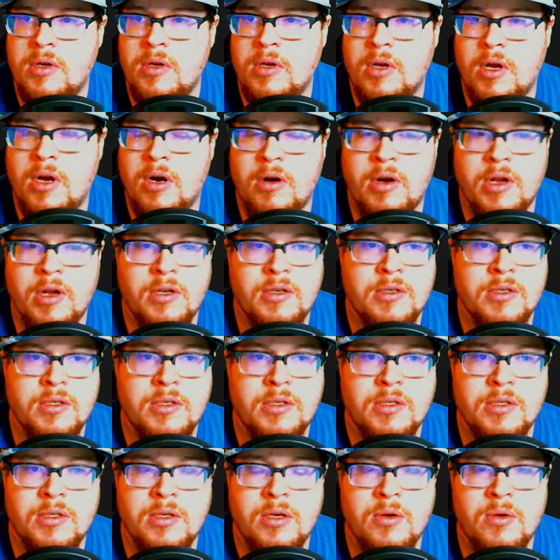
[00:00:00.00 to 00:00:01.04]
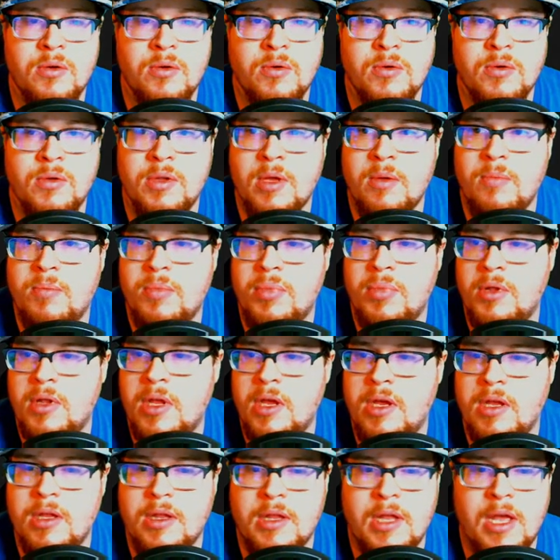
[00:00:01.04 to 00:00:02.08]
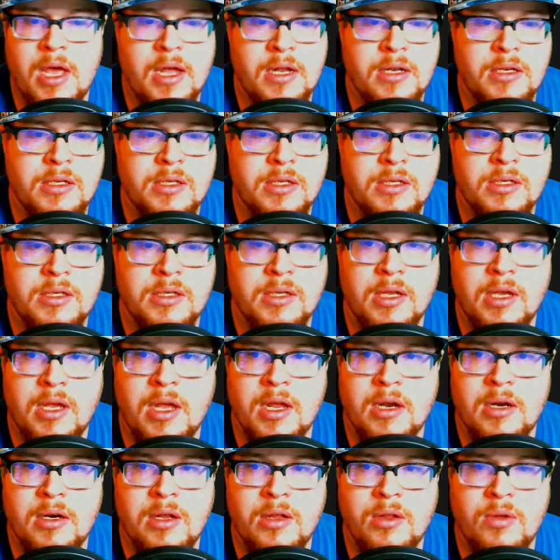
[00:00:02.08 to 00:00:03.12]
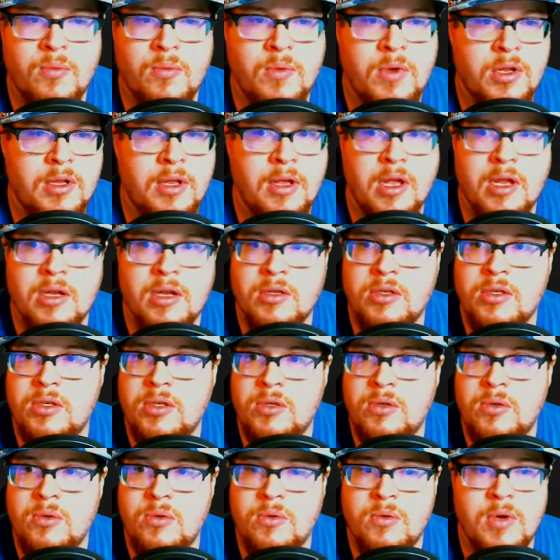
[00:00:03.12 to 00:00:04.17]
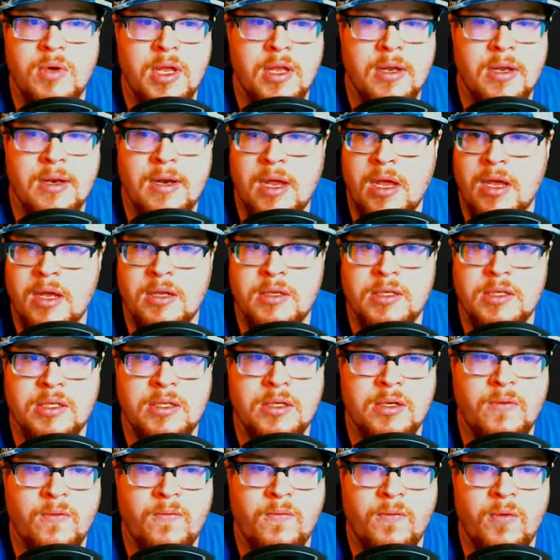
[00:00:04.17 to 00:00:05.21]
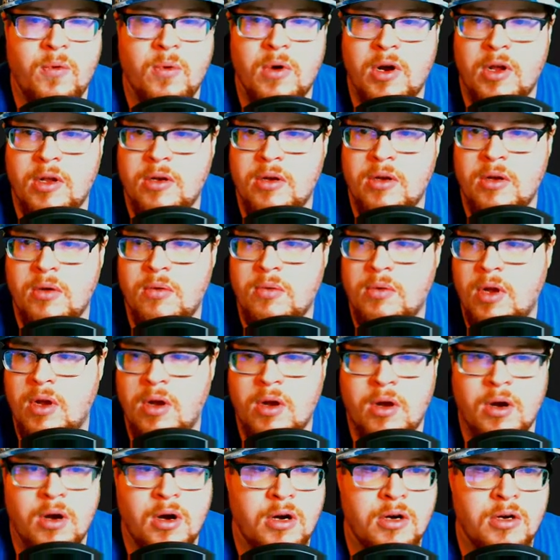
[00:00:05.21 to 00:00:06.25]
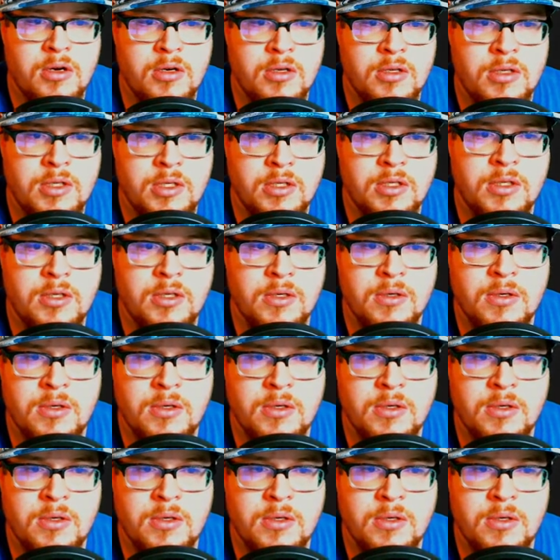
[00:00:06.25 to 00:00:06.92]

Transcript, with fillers: Alright, so they played that. They got another one. They got two in hand still. Four unknown cards.